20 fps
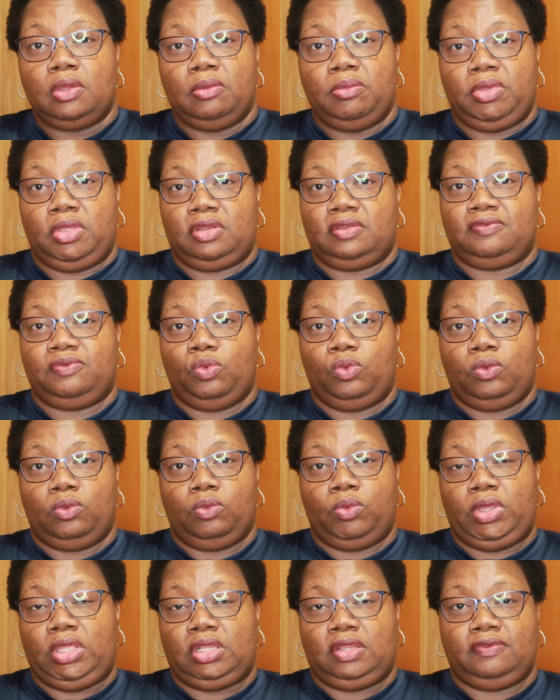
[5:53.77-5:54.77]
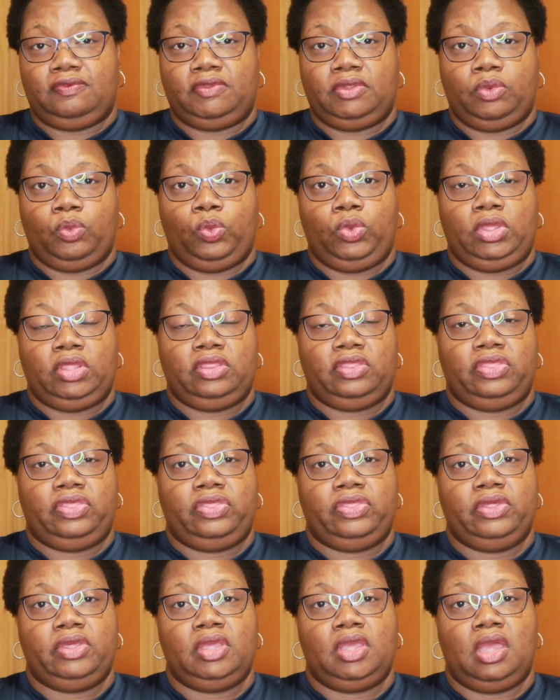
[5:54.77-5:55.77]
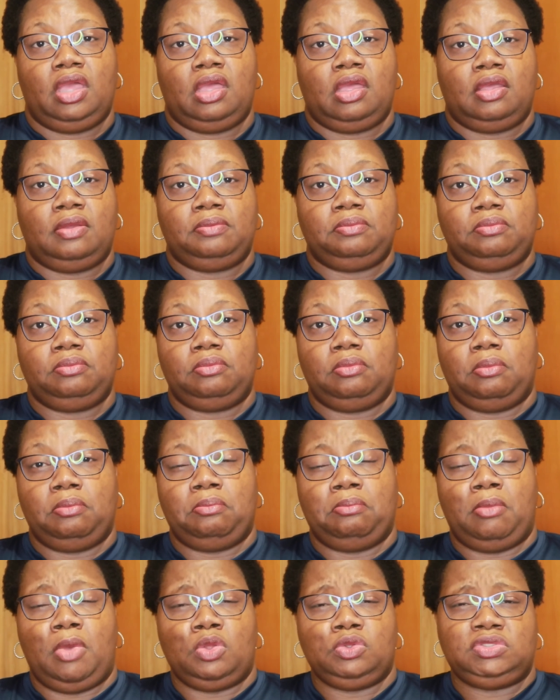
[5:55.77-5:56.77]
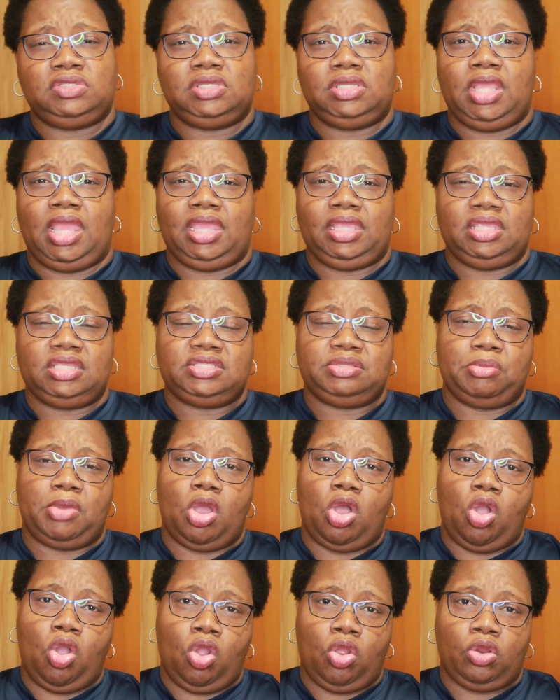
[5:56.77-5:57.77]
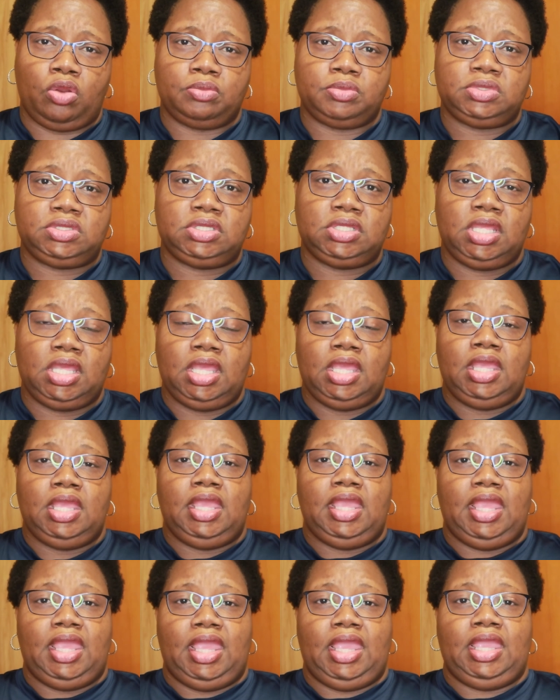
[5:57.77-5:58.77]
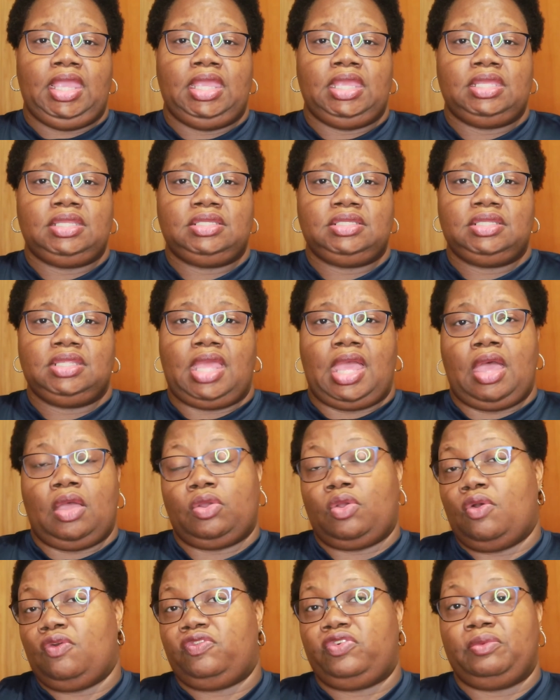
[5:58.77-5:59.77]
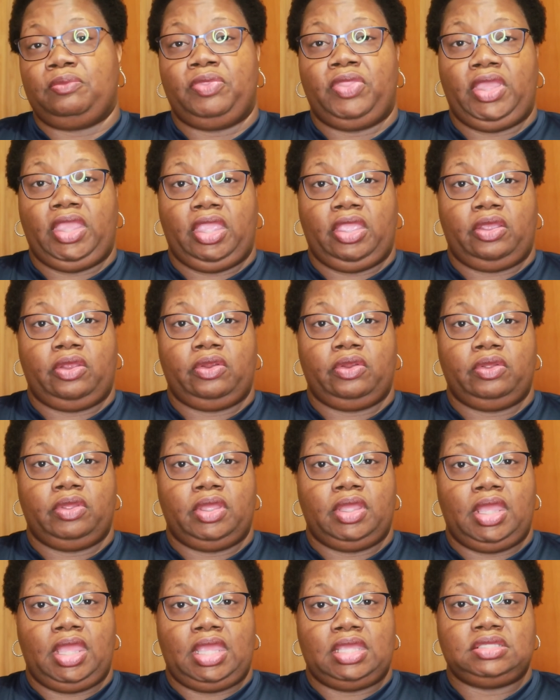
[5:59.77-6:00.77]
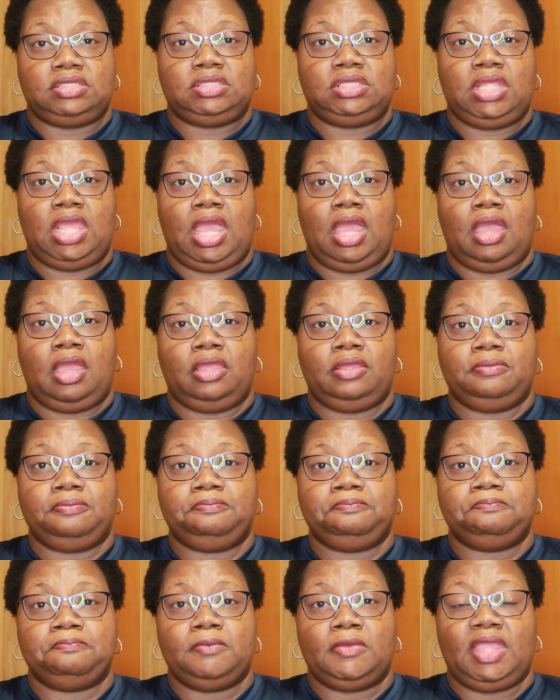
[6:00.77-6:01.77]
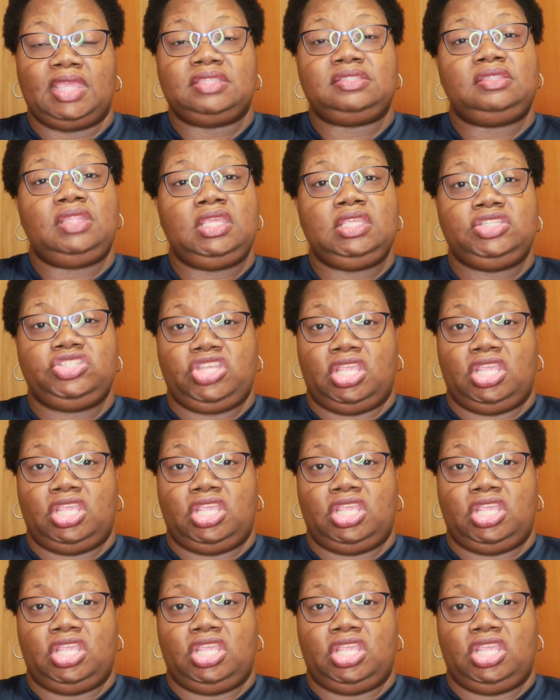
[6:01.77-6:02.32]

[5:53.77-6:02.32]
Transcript: bit of weightlifting with, um, mostly I guess my arms and I'll go from there as time, as thing